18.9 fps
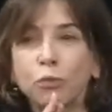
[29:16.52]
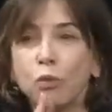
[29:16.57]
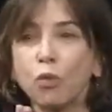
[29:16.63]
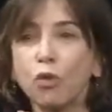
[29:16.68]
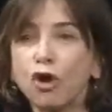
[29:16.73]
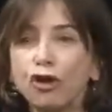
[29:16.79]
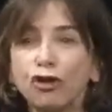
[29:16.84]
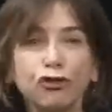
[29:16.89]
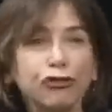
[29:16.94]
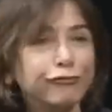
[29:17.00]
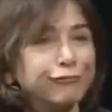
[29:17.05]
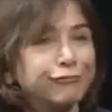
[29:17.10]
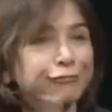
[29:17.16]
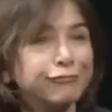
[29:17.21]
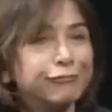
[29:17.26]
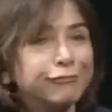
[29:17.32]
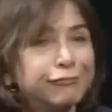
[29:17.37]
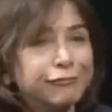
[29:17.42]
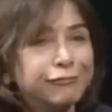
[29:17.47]
in
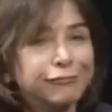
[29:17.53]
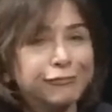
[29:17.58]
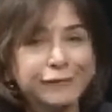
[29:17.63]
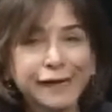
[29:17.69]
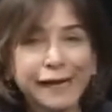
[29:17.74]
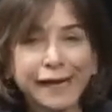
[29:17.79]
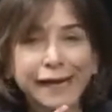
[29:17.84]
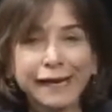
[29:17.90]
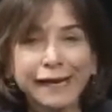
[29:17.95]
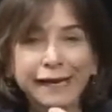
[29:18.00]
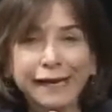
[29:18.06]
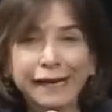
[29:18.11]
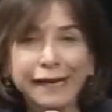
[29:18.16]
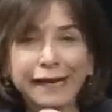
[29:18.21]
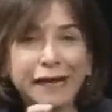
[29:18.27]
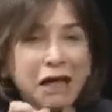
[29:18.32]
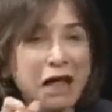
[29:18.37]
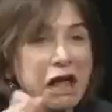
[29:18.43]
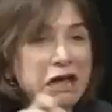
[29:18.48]
case a reporter
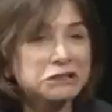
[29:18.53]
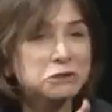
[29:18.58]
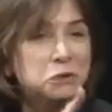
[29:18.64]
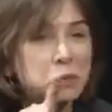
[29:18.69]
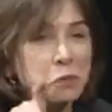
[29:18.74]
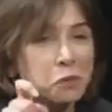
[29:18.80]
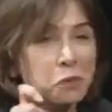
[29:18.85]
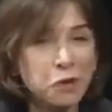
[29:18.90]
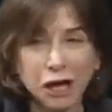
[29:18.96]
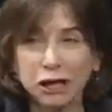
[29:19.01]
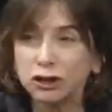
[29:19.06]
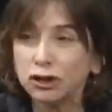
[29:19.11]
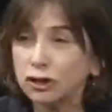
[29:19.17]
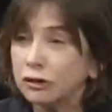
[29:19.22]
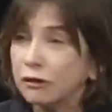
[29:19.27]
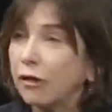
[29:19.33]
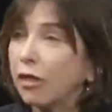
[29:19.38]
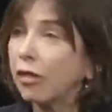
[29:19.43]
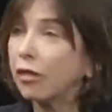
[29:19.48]
caught them
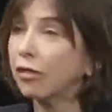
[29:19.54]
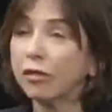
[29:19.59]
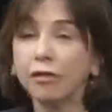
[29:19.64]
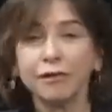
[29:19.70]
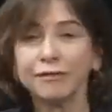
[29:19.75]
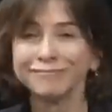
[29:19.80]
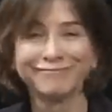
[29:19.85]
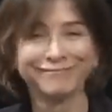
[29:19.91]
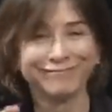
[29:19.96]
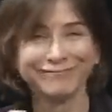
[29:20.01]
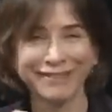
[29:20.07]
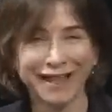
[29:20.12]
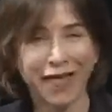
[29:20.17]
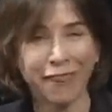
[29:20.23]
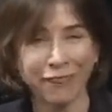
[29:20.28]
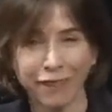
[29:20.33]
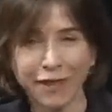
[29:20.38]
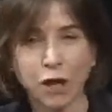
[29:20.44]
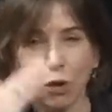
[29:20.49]
and asked them a
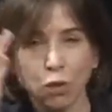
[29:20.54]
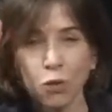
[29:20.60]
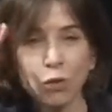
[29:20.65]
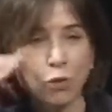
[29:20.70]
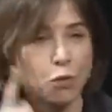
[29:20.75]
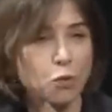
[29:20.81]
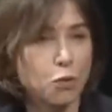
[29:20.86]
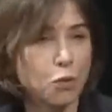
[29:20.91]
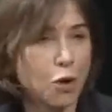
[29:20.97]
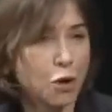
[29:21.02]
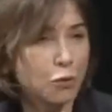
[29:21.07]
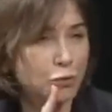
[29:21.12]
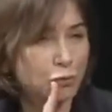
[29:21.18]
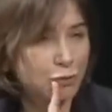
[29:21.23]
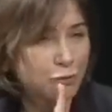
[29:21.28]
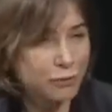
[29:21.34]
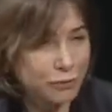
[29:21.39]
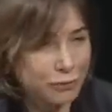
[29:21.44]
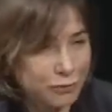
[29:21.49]
question. I didn't want
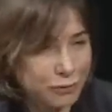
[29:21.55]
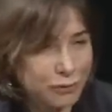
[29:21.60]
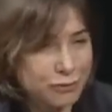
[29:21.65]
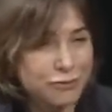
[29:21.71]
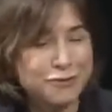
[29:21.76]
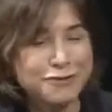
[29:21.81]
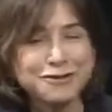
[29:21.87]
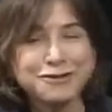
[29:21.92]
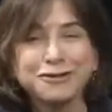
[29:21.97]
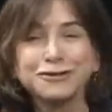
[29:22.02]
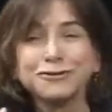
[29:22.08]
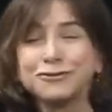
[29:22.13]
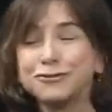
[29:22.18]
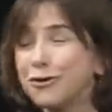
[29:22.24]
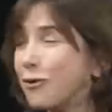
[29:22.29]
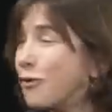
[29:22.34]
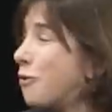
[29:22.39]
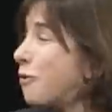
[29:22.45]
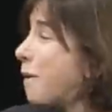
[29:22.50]
them to be ill
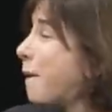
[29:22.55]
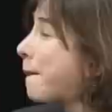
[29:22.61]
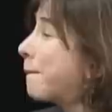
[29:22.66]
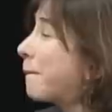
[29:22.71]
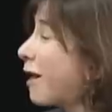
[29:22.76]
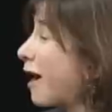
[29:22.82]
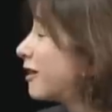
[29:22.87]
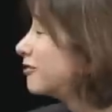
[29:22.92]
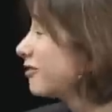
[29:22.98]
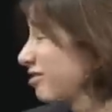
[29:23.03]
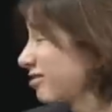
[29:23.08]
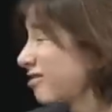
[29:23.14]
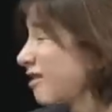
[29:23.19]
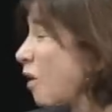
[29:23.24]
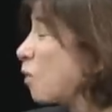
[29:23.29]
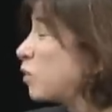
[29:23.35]
prepared either.